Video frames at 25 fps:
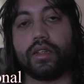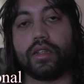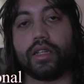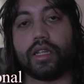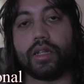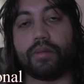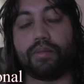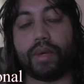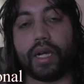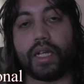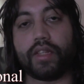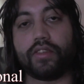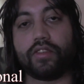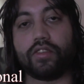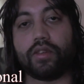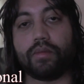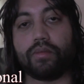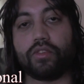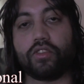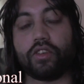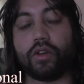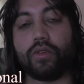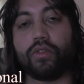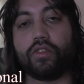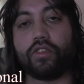It might seem
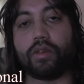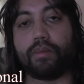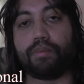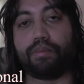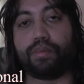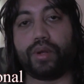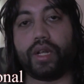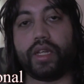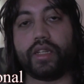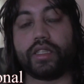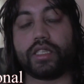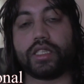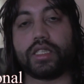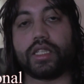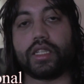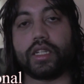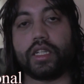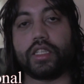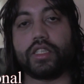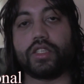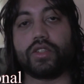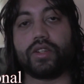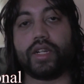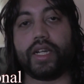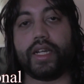so simplistic
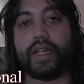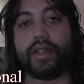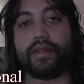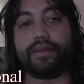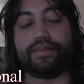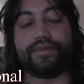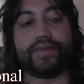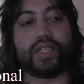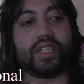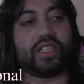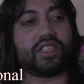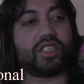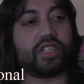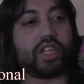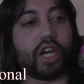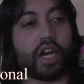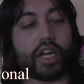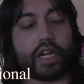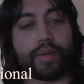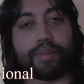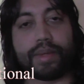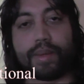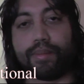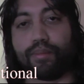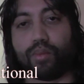that you're like, there's got
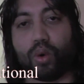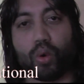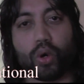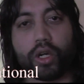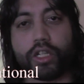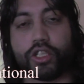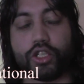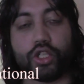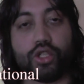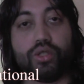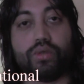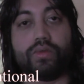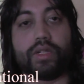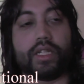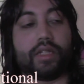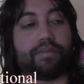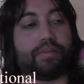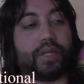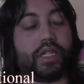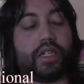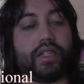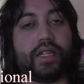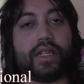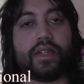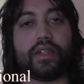to be more to it,
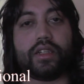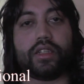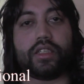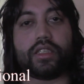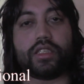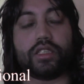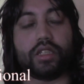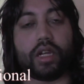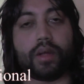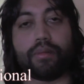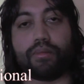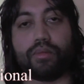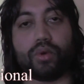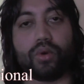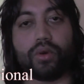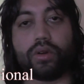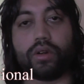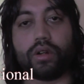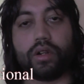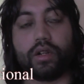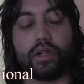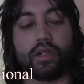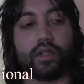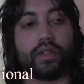but there's not more